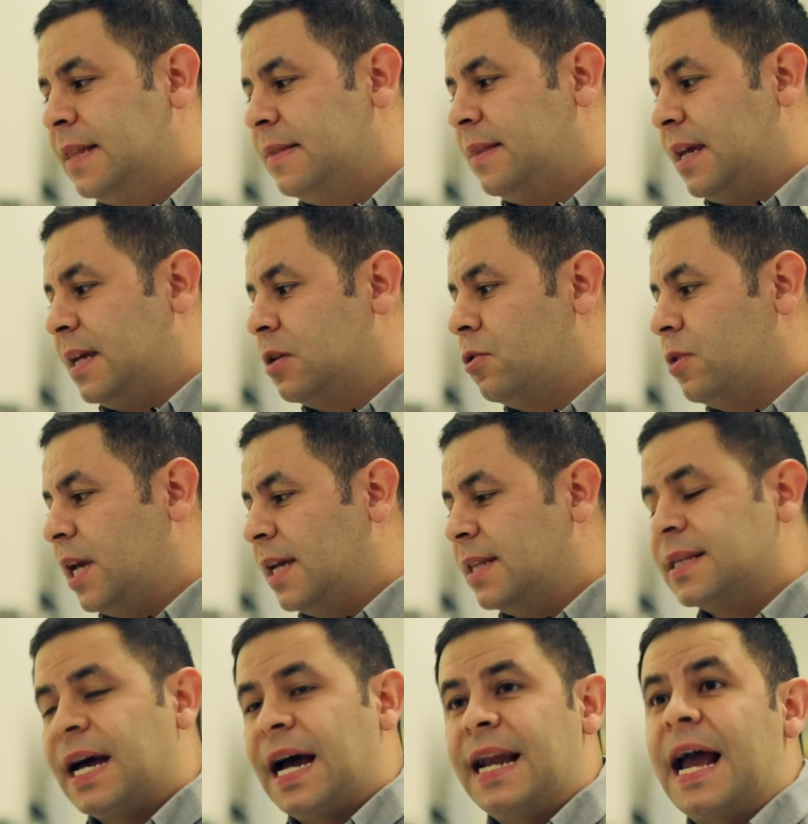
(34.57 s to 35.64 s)
they
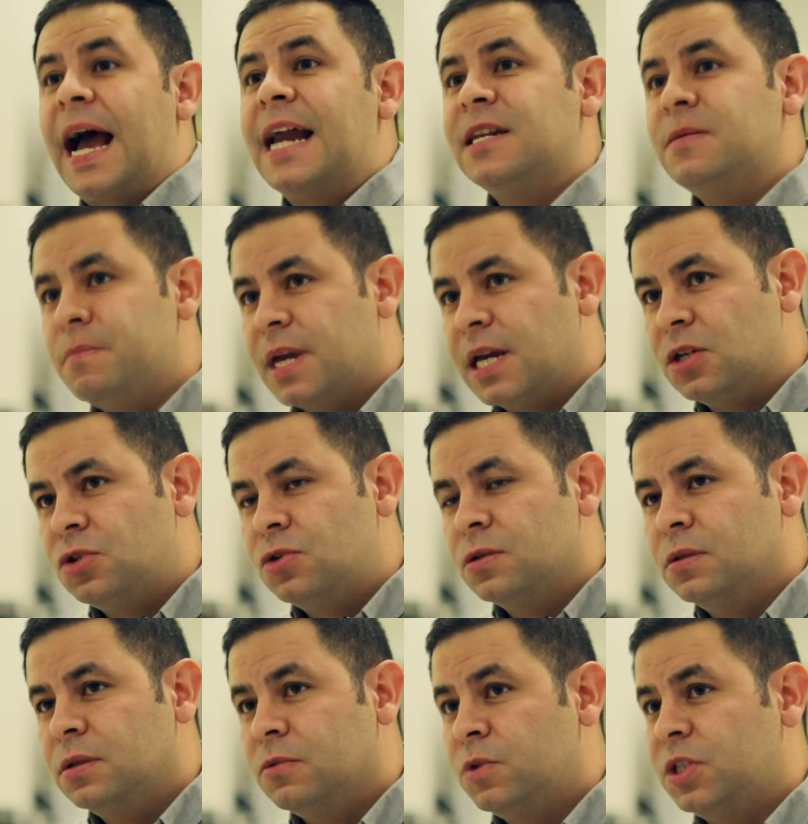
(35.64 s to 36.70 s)
create an
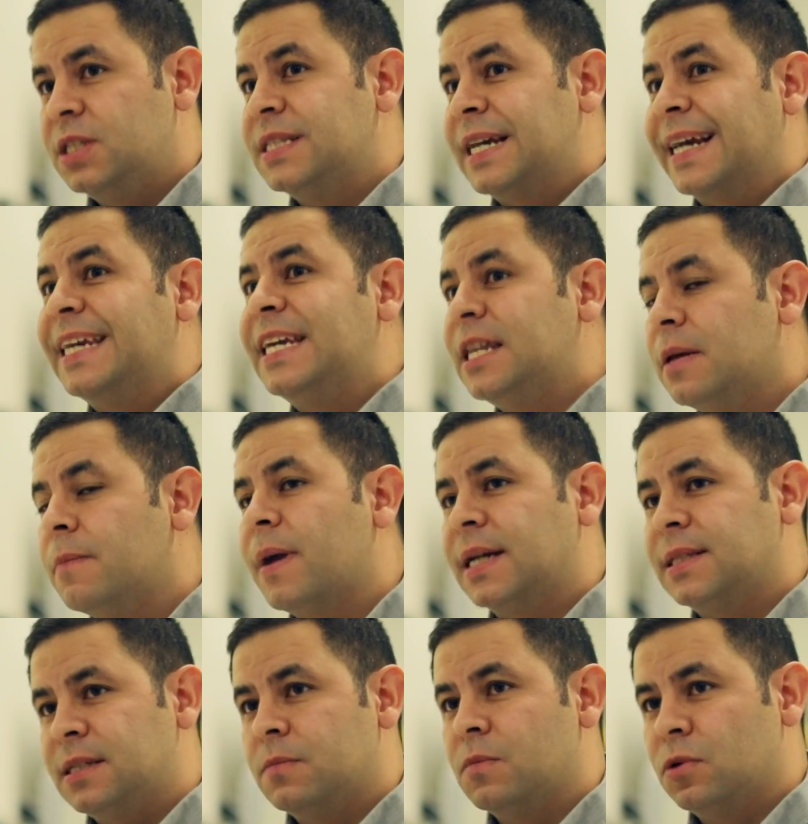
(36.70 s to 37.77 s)
animation, which is a
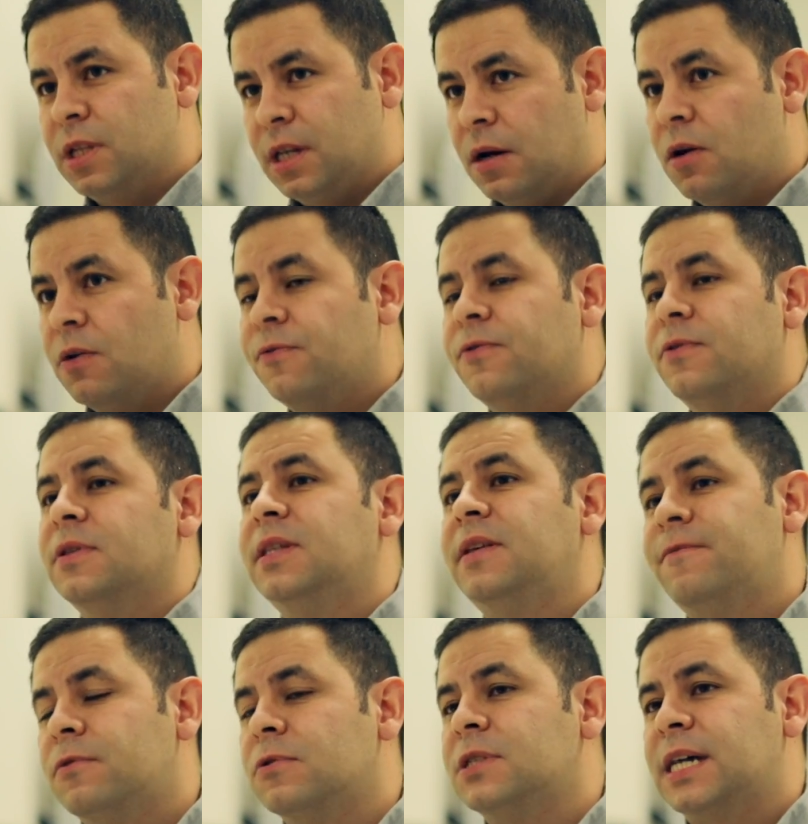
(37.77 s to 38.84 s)
kinematic model of the
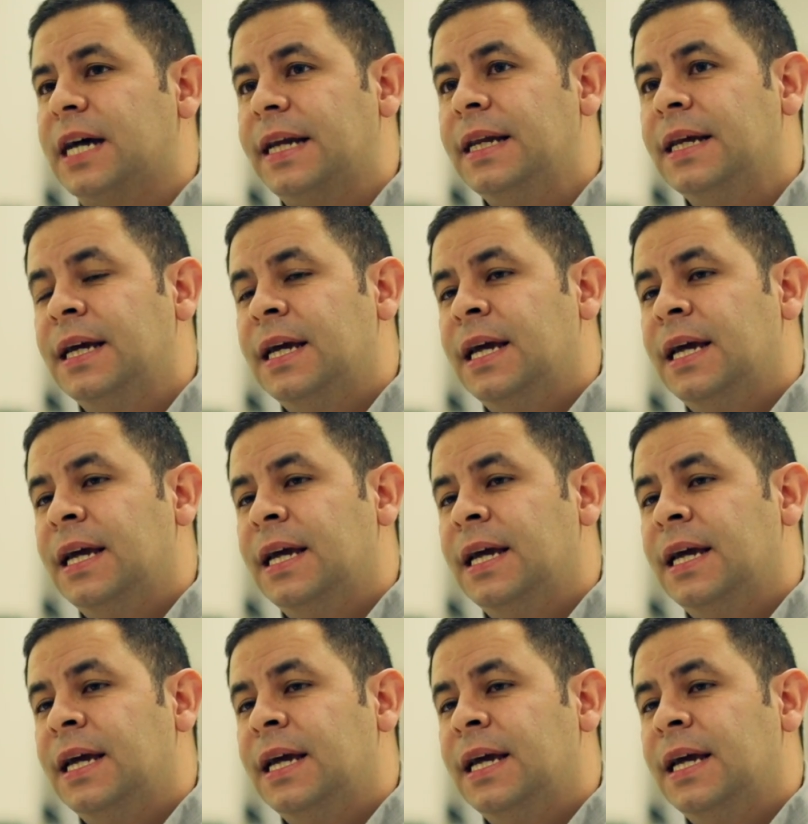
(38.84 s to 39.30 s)
fossil.